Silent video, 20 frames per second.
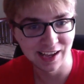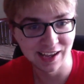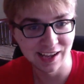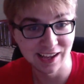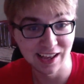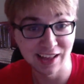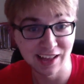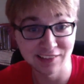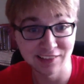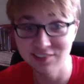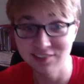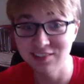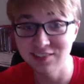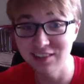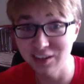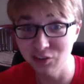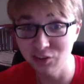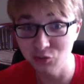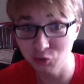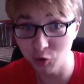
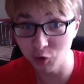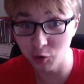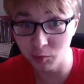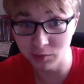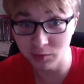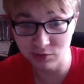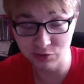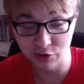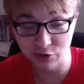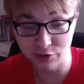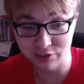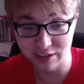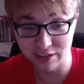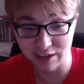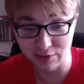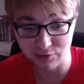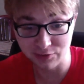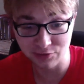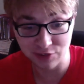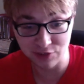Syndrome, as far as like a
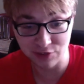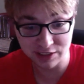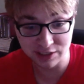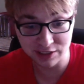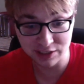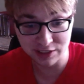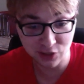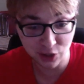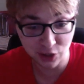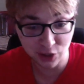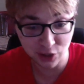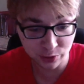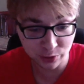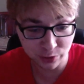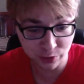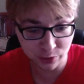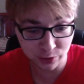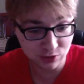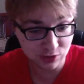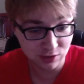villain goes.
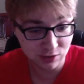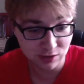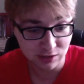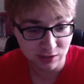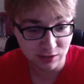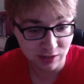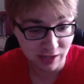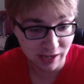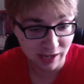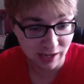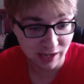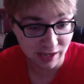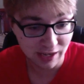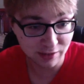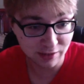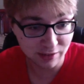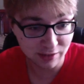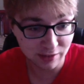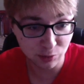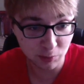And then
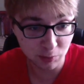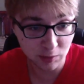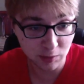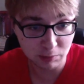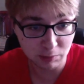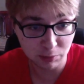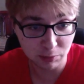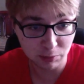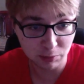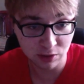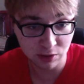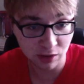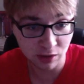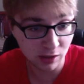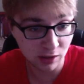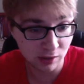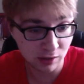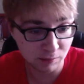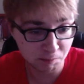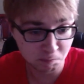other
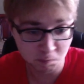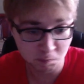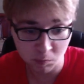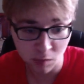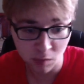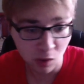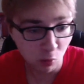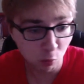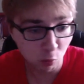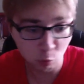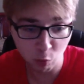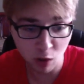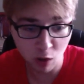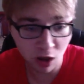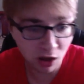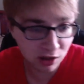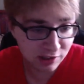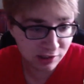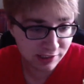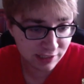people,
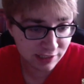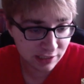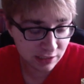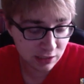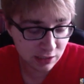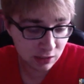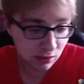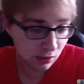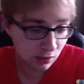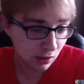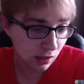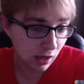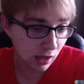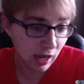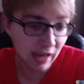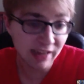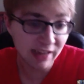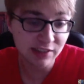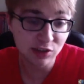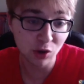Wally. I
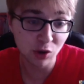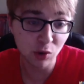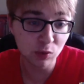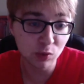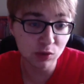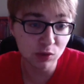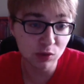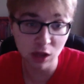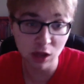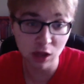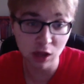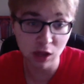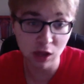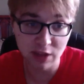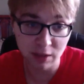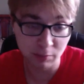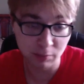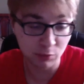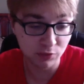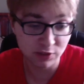don't love that
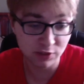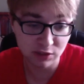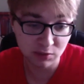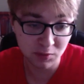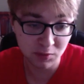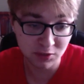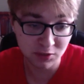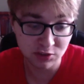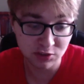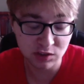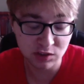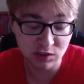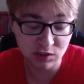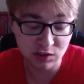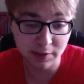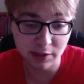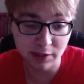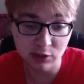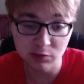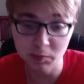movie as much as everybody
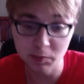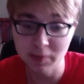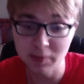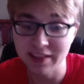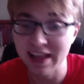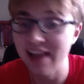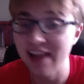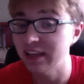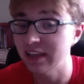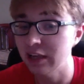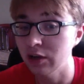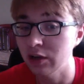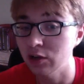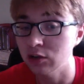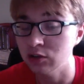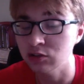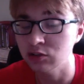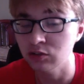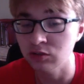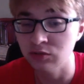else, but that character
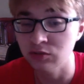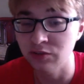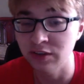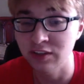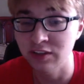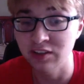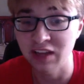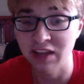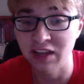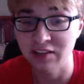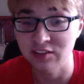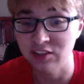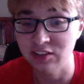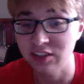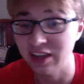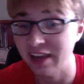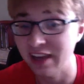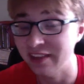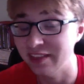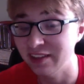is fantastic. I
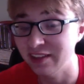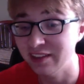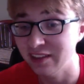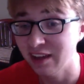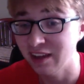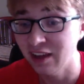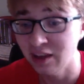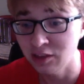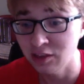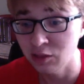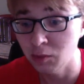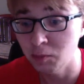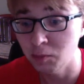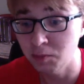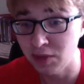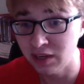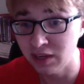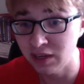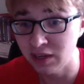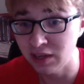think the
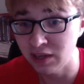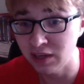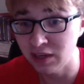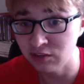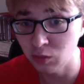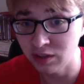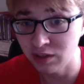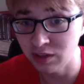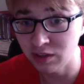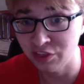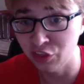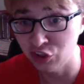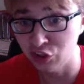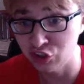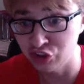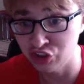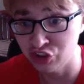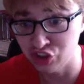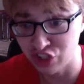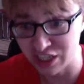biggest one is the
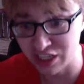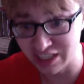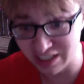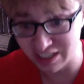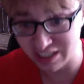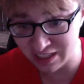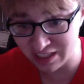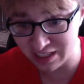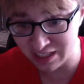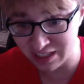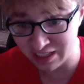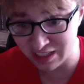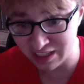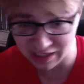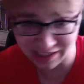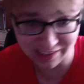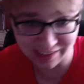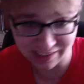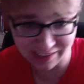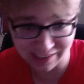genie in
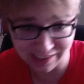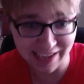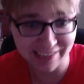Aladdin.